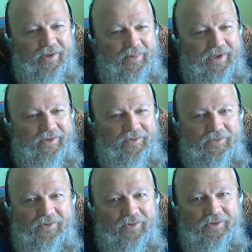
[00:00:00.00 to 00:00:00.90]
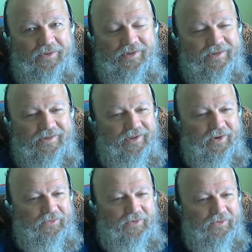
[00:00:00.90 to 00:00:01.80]
I mean, you you just you
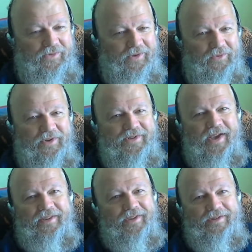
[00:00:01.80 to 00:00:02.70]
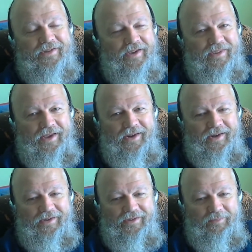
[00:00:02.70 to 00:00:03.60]
don't do you don't design things like that.
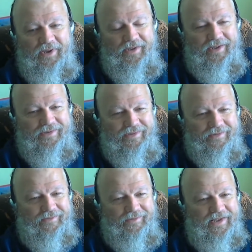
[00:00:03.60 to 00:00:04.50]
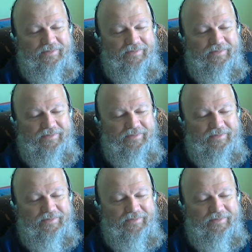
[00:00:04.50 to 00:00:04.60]
It to me that's that's